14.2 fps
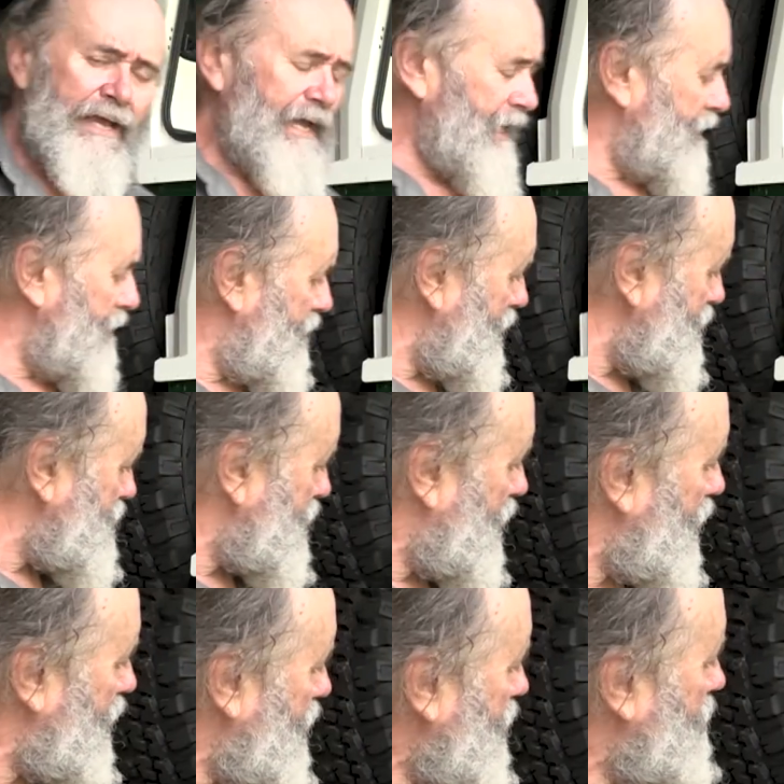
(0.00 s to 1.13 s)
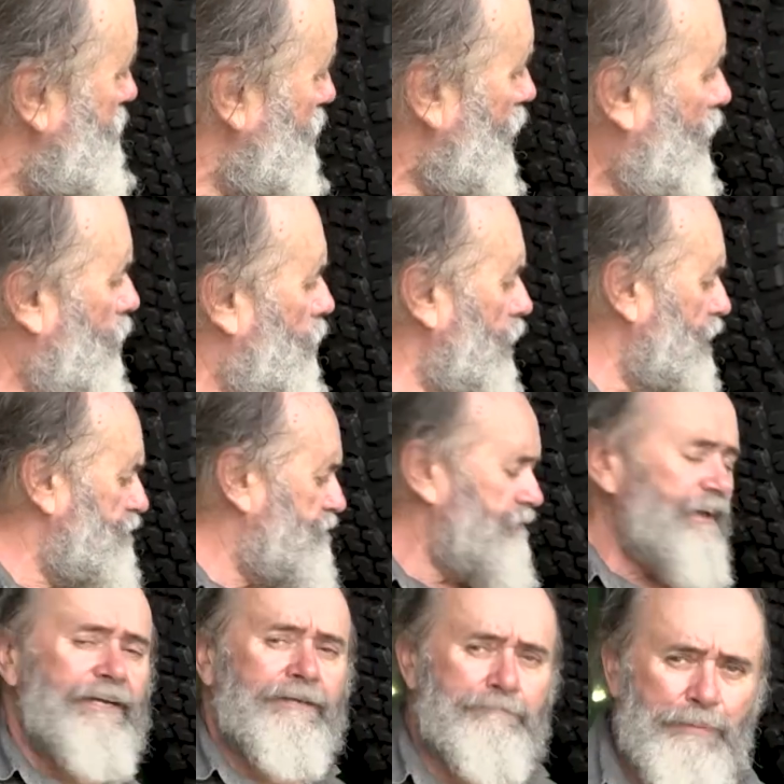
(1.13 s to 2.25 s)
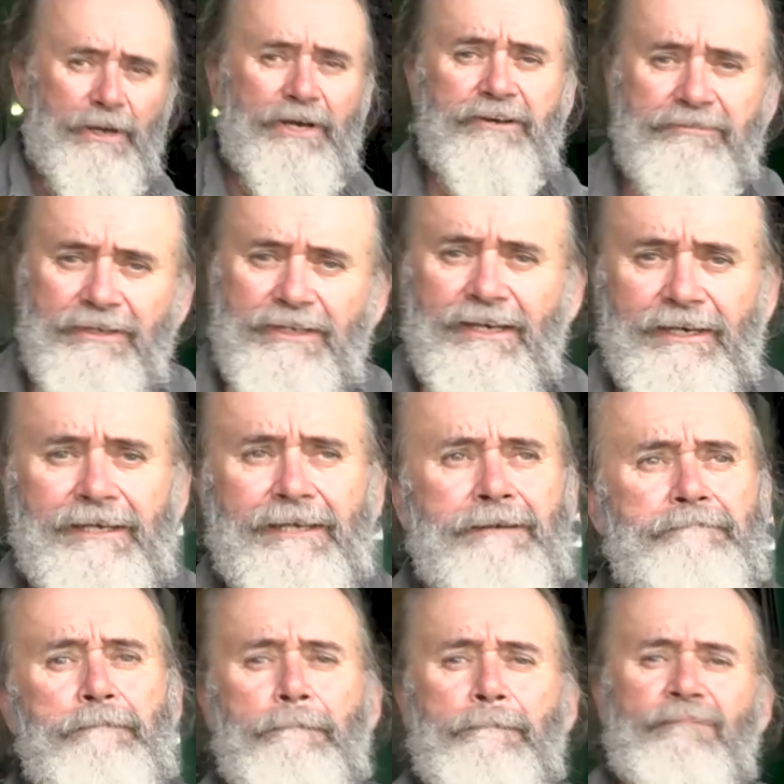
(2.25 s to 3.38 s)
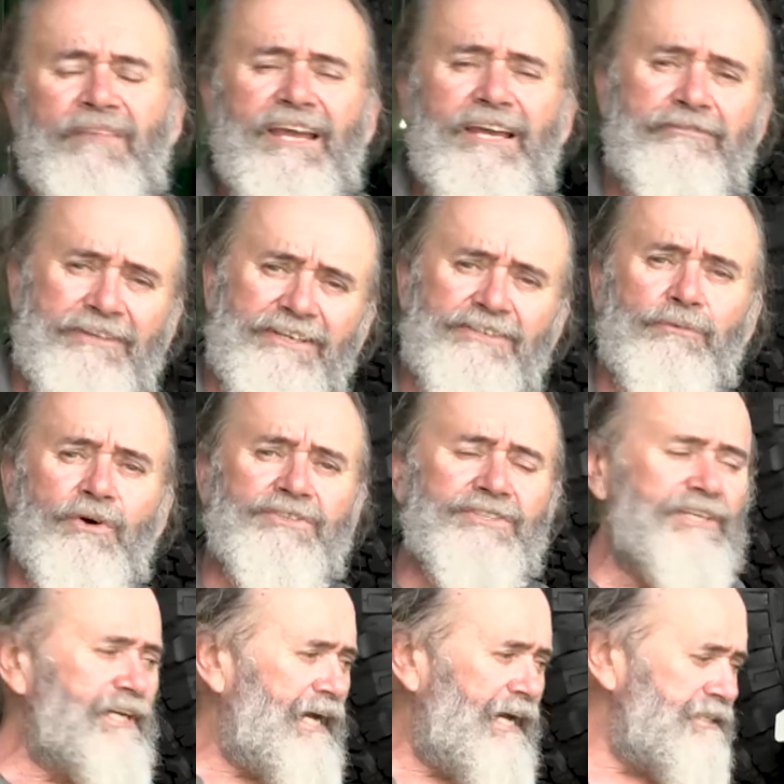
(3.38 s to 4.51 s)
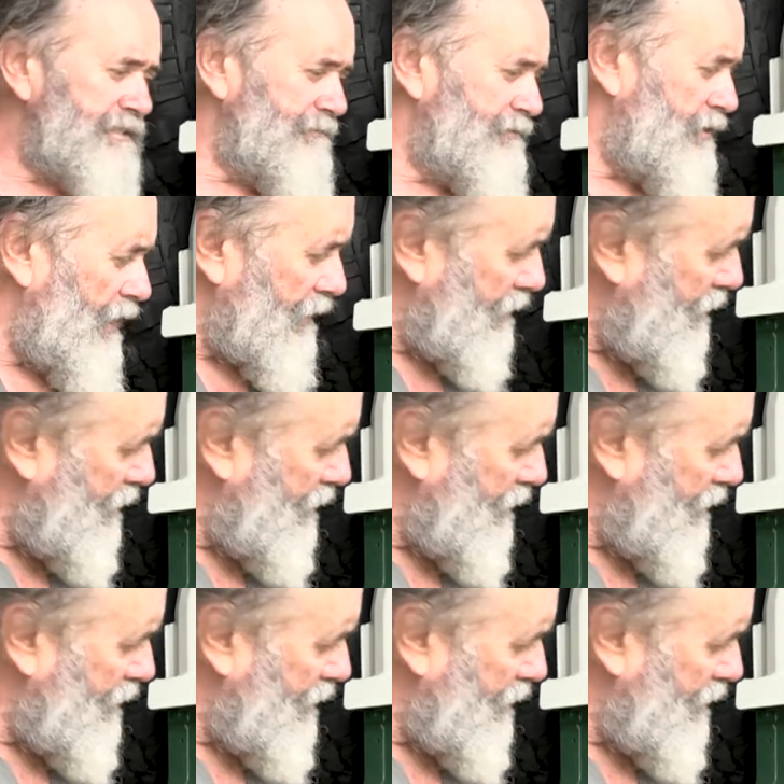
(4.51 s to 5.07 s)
And this kit would have fitted perfectly if this wasn't a custom truck.